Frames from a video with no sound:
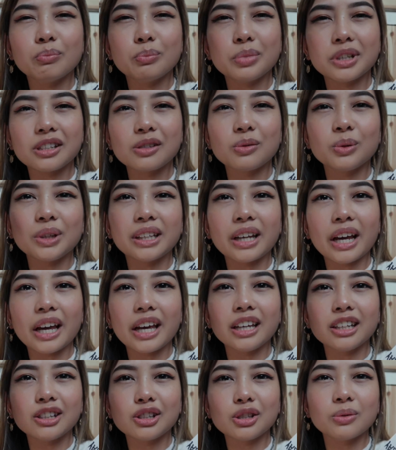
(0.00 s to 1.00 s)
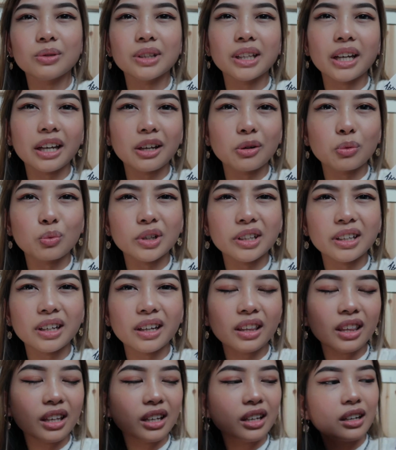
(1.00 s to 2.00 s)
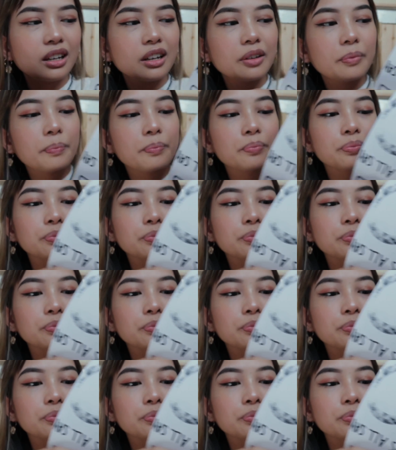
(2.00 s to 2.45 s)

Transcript: between A2 and A1, I think.